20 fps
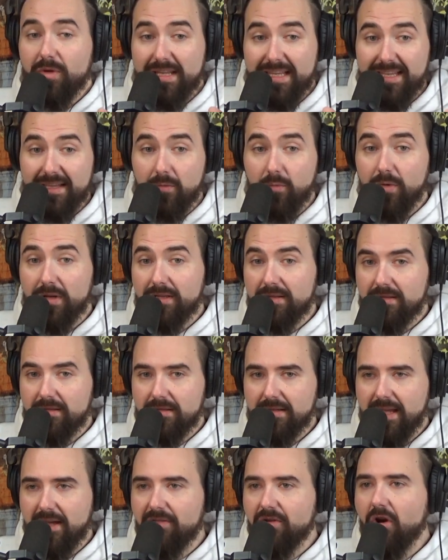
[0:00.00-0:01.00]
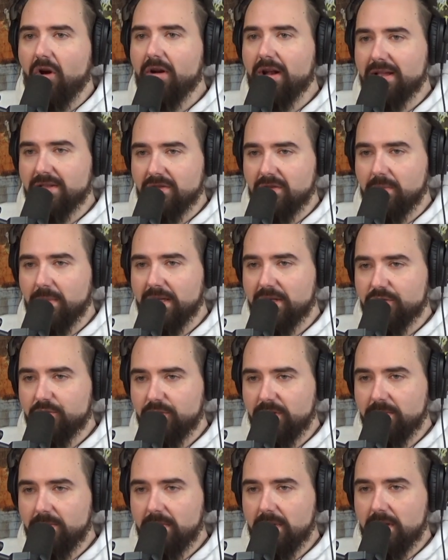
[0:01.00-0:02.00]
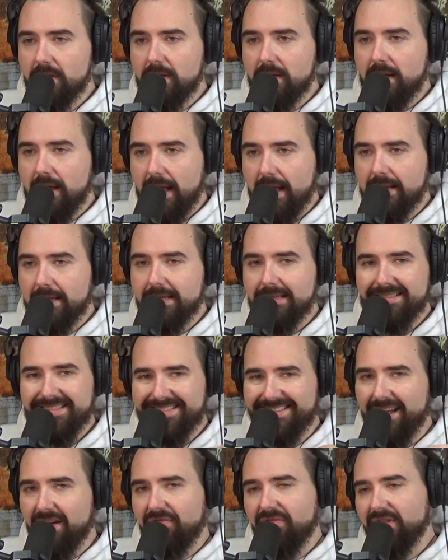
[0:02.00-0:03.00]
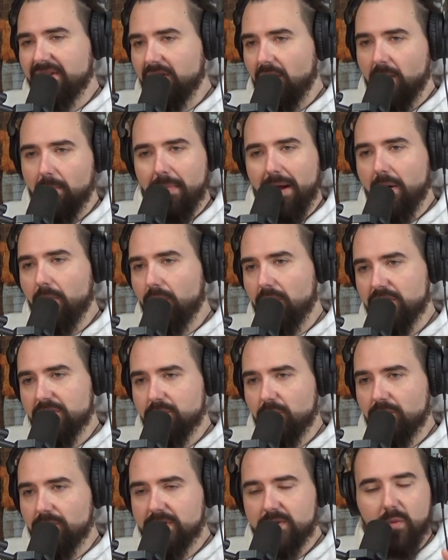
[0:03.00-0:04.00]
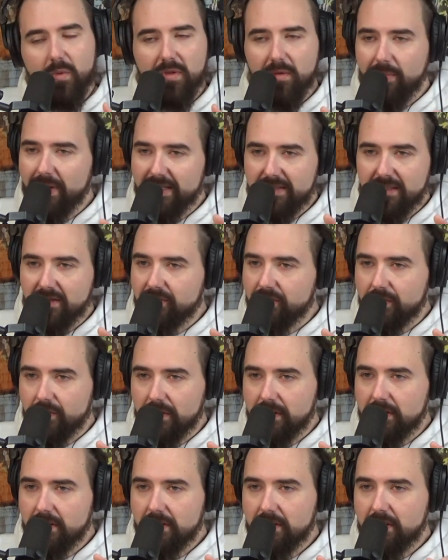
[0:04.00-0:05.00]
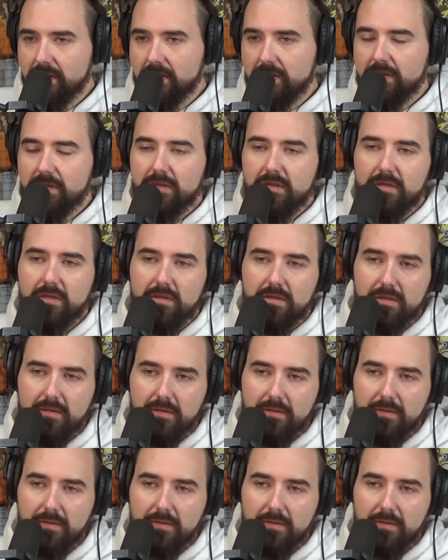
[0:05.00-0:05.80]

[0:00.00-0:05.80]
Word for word: what Kevin Hart has on the mainstream, and he's definitely on Mount Rushmore. He's one of the best to ever do it. And what's the